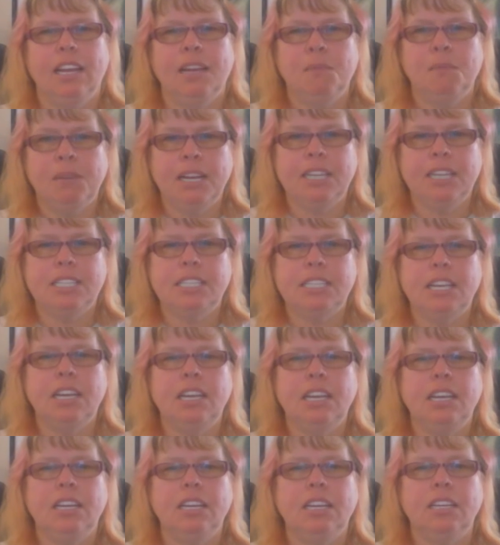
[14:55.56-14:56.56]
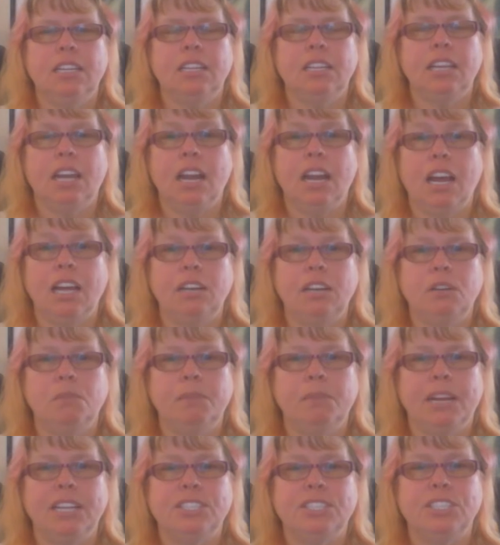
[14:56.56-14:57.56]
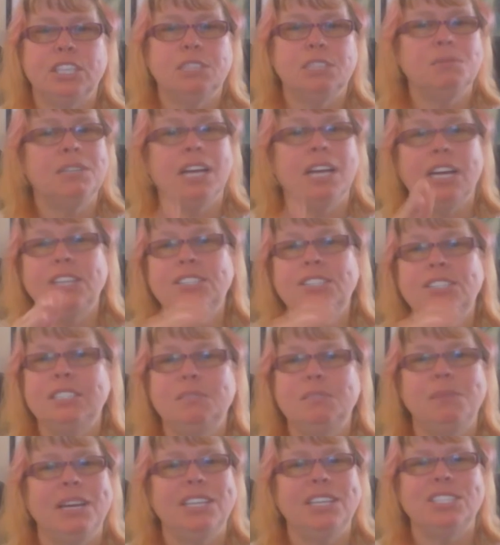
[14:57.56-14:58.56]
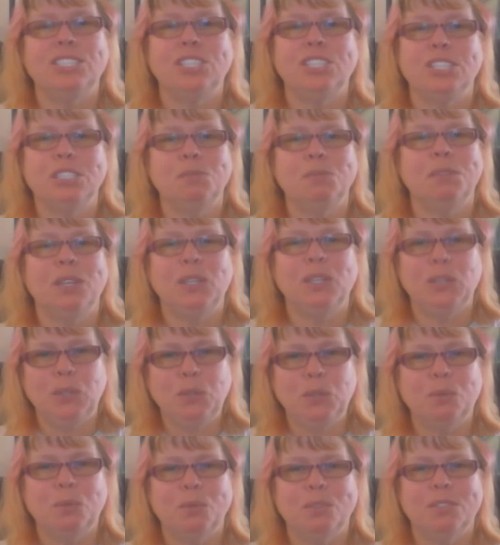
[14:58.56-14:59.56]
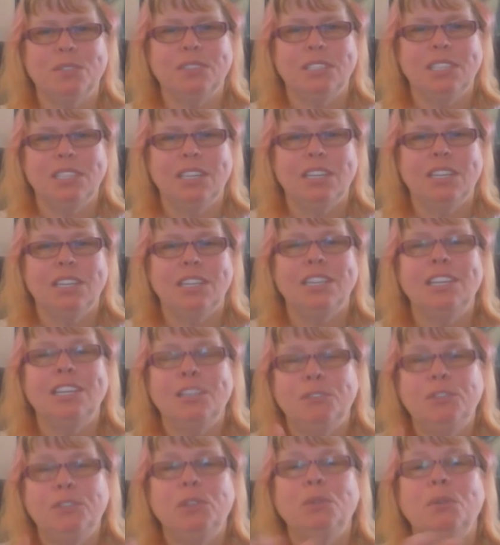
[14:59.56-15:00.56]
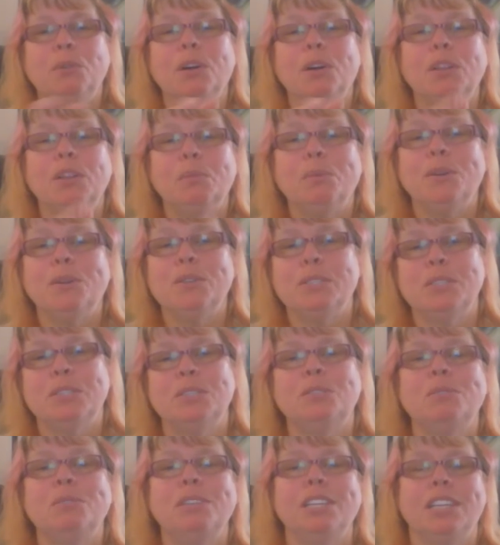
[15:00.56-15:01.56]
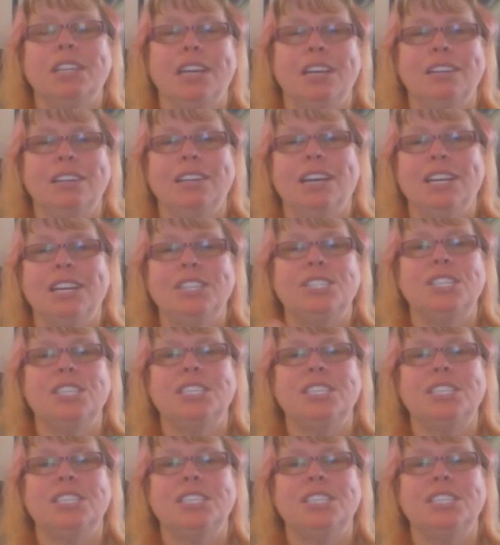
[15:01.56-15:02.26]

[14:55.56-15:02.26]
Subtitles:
Am I saying that I don't pass judgment? I just pass judgment on you. If you are the person doing that, I